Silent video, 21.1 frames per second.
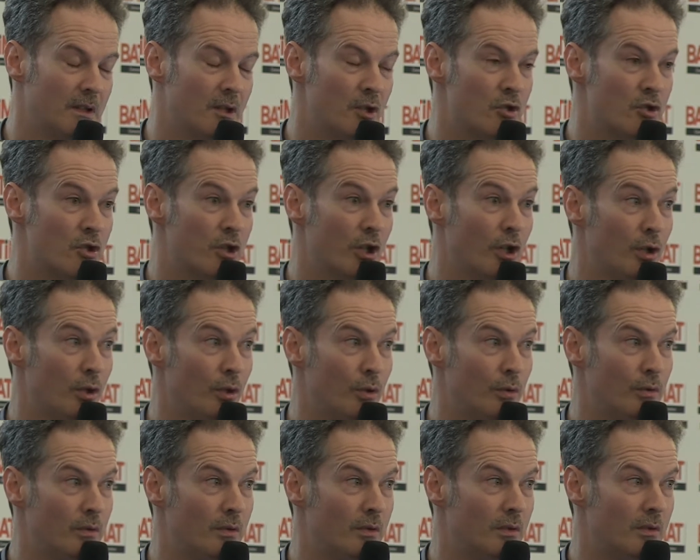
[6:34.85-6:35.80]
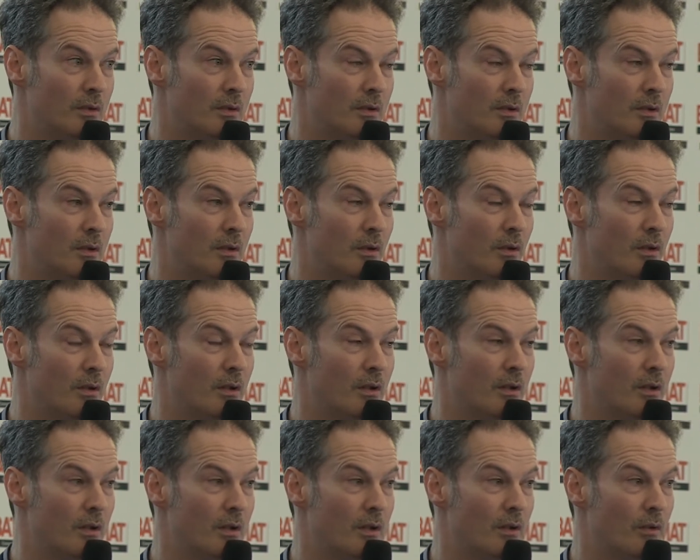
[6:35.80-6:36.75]
So
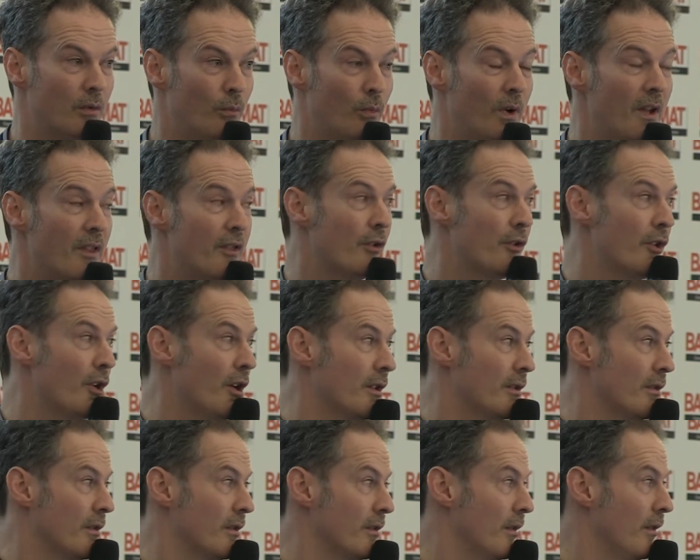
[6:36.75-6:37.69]
whether or not